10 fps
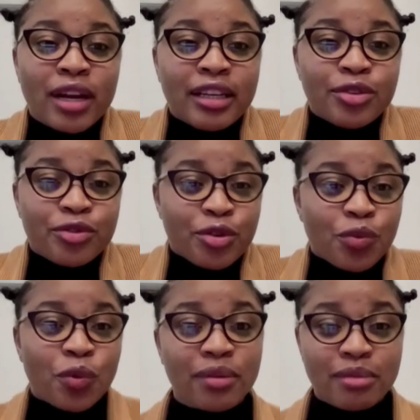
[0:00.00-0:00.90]
leaf on
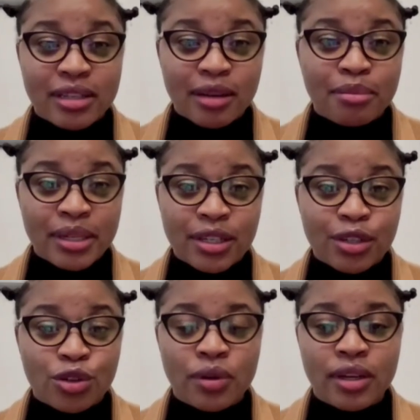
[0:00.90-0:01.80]
what MrBeast
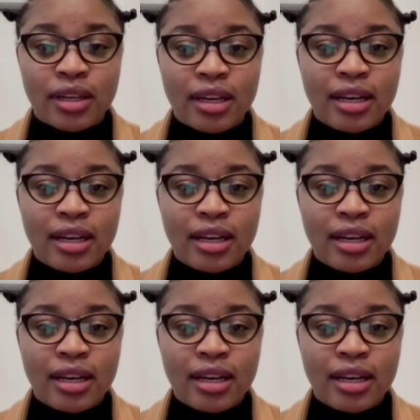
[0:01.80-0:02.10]
is doing,